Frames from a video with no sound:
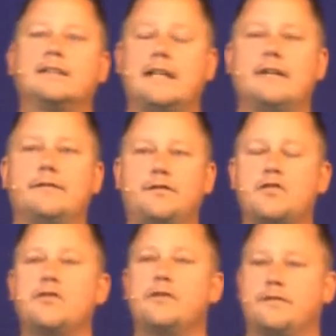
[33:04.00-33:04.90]
down
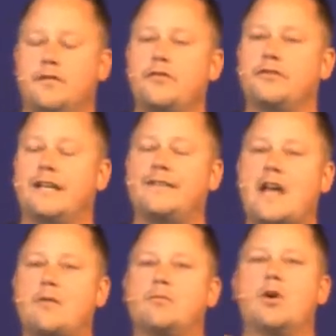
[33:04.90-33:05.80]
further and further down
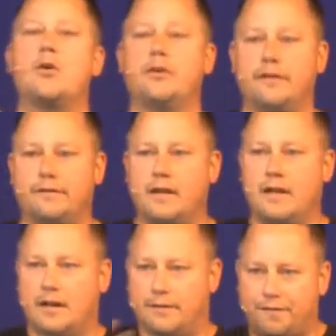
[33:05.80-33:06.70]
that road of,
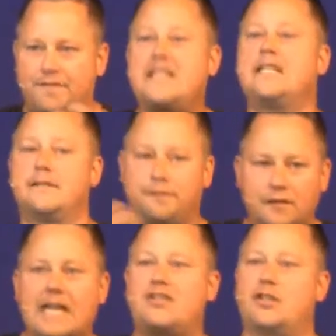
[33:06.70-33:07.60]
of feeding
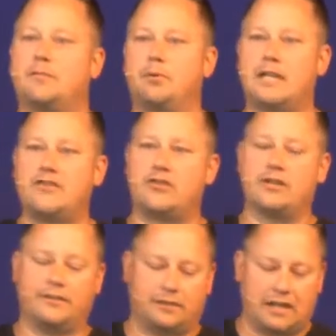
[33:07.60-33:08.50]
flesh and pleasure
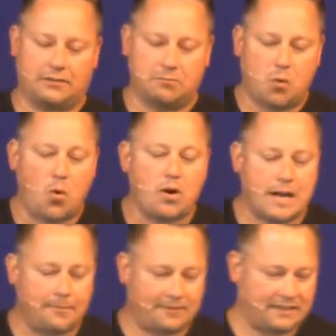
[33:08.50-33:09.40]
is, is more
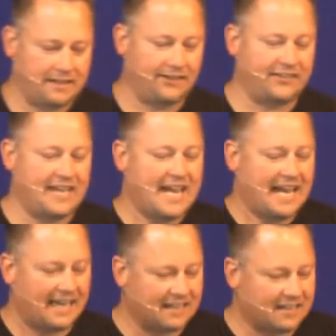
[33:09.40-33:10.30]
emptiness
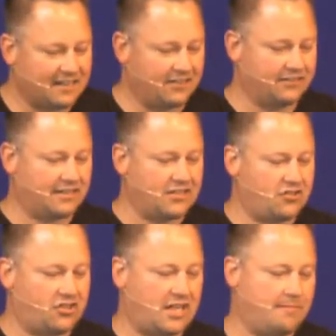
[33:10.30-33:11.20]
and guilt and
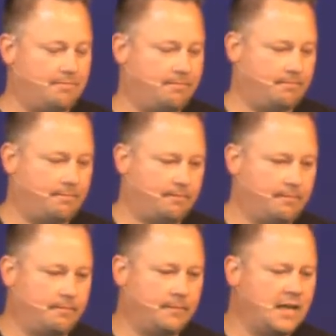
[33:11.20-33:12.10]
shame.
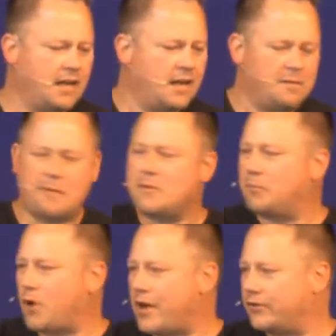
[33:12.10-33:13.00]
Remember the
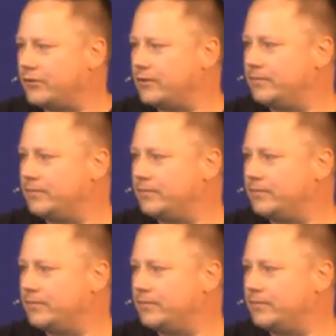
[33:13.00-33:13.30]
prodigal?